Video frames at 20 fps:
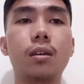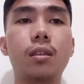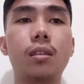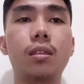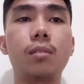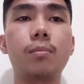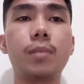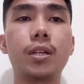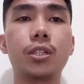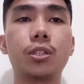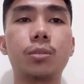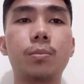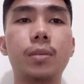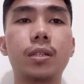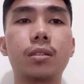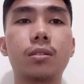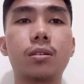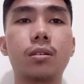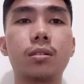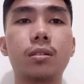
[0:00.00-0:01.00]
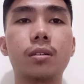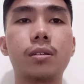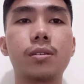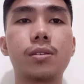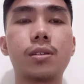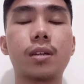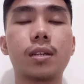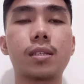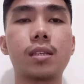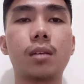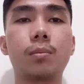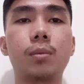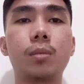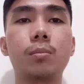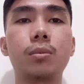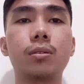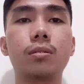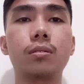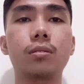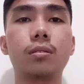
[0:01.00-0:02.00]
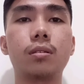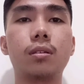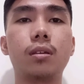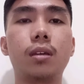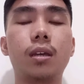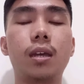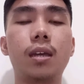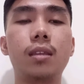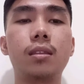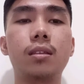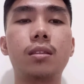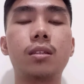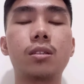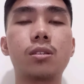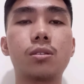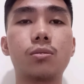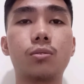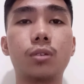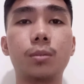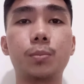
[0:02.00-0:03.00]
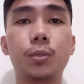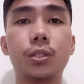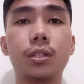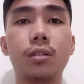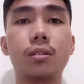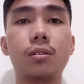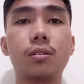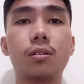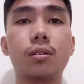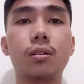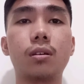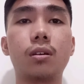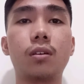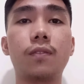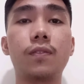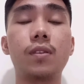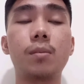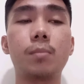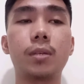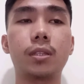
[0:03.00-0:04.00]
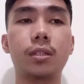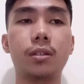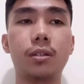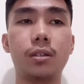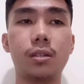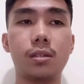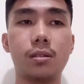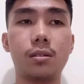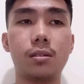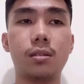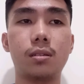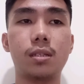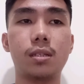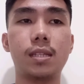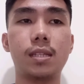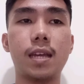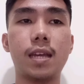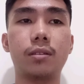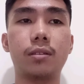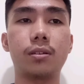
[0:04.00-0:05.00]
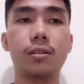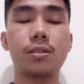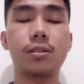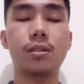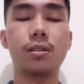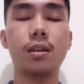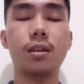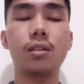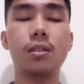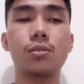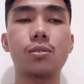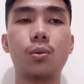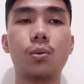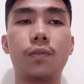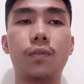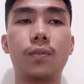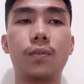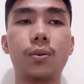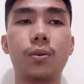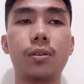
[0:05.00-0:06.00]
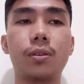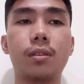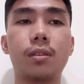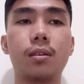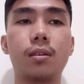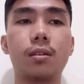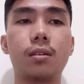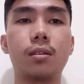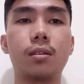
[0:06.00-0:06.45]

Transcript: the measurement tolerance acceptable, and the description of the material standards, and so forth.